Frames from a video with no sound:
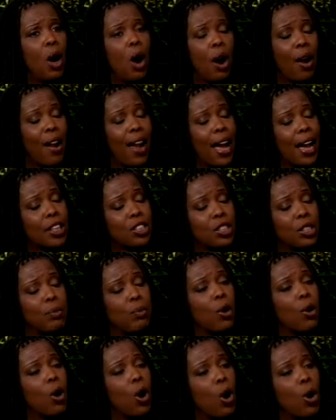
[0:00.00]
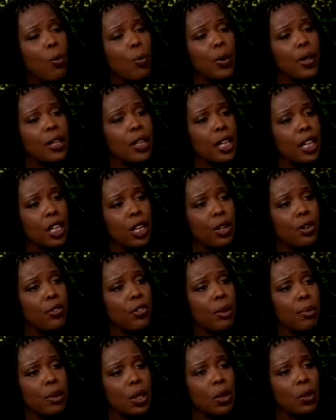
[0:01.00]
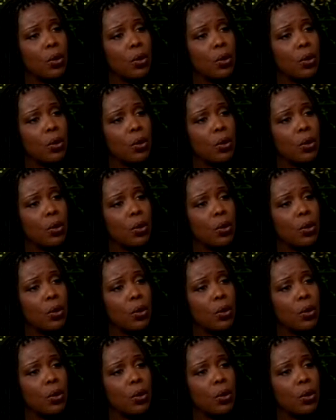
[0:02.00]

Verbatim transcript: are actually more open to hear from the